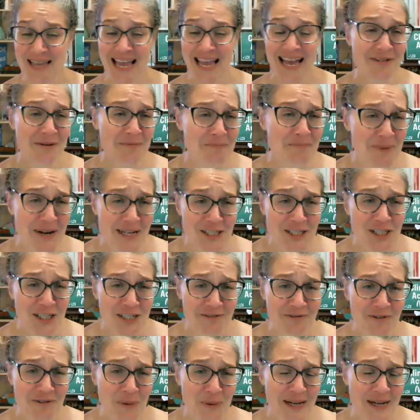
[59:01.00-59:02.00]
have a bunch
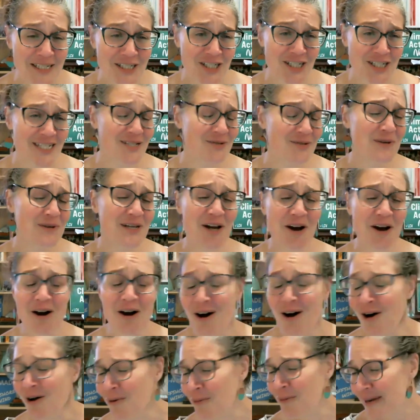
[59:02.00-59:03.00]
of questions. We
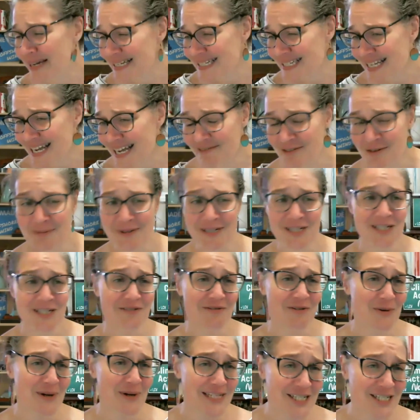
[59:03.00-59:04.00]
always have a bunch
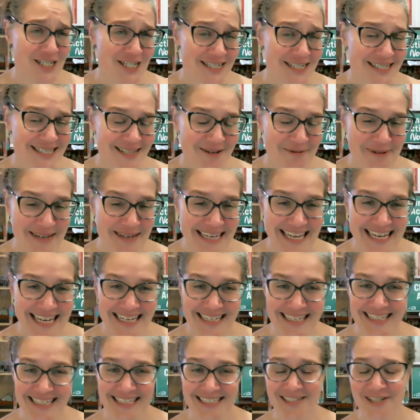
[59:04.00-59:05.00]
of questions that we
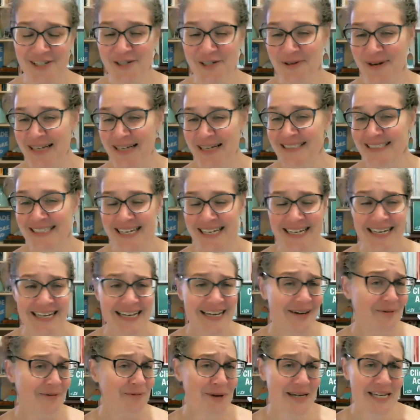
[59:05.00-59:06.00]
can't get to, and
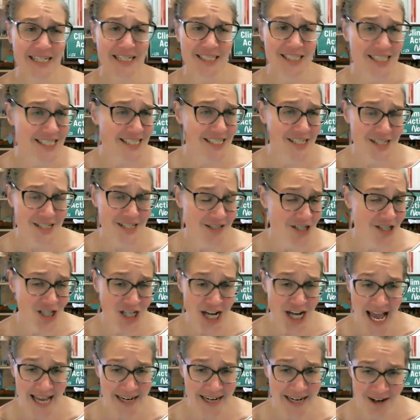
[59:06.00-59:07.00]
we could just
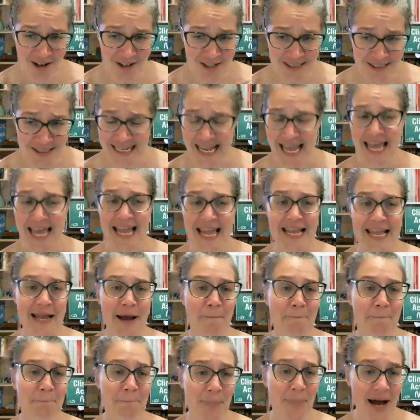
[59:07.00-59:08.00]
chat all day.
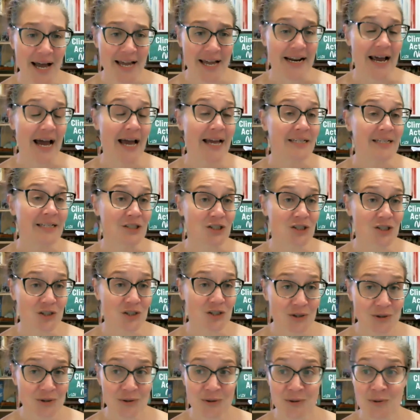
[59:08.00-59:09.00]
But I
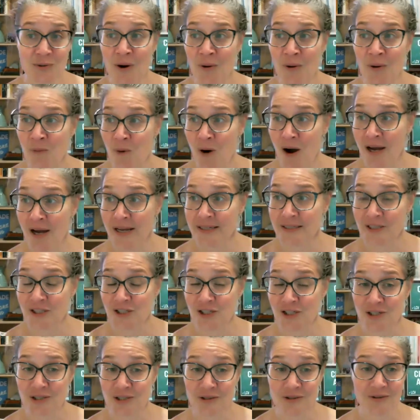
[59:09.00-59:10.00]
do want
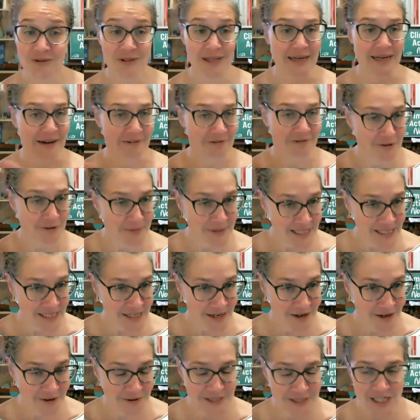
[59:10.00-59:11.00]
to let everybody
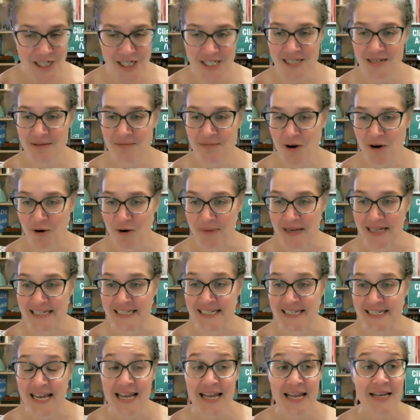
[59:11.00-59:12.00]
go in just a
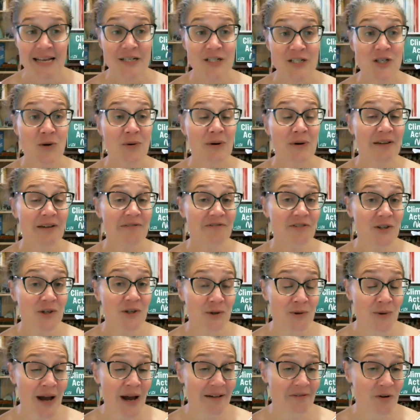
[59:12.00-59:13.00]
moment. So if
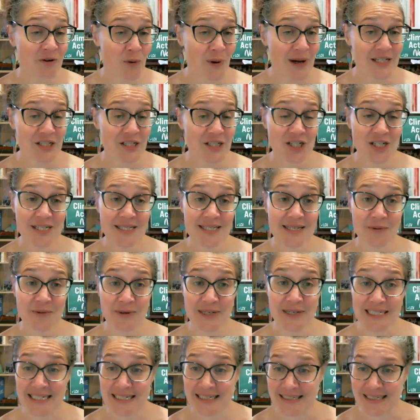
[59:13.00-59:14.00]
you have questions that
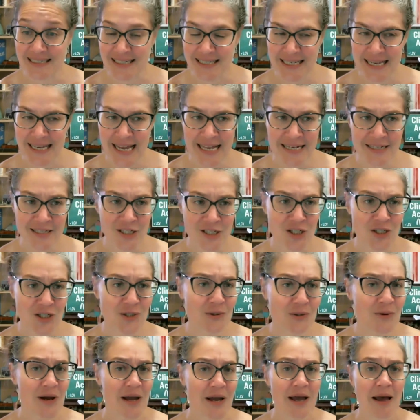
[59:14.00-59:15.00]
we didn't get
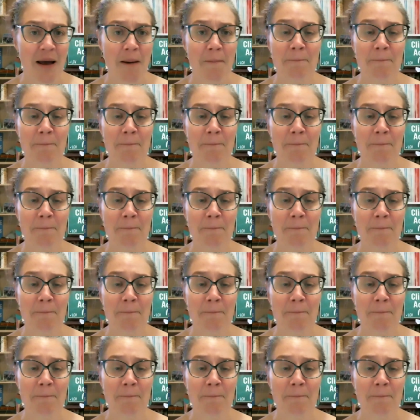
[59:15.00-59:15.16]
to,